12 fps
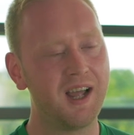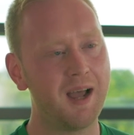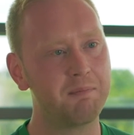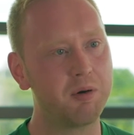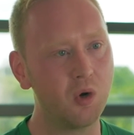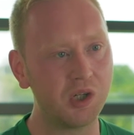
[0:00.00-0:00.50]

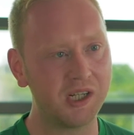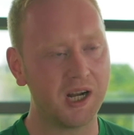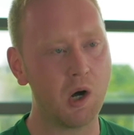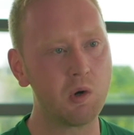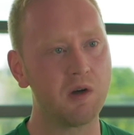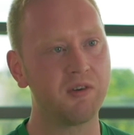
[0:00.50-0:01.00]
And pushing
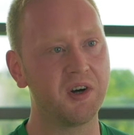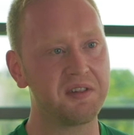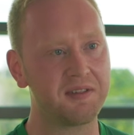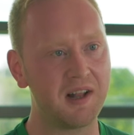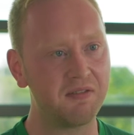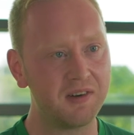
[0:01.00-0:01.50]
out of your
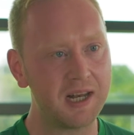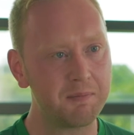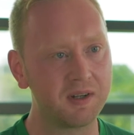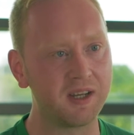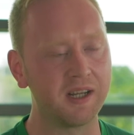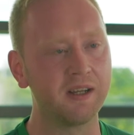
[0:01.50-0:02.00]

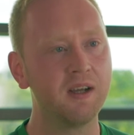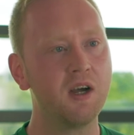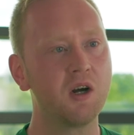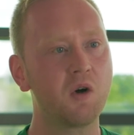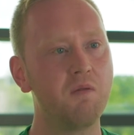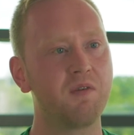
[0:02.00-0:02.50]
self-limiting
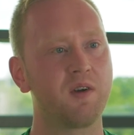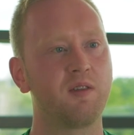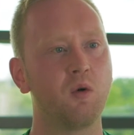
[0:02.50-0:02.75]
comfort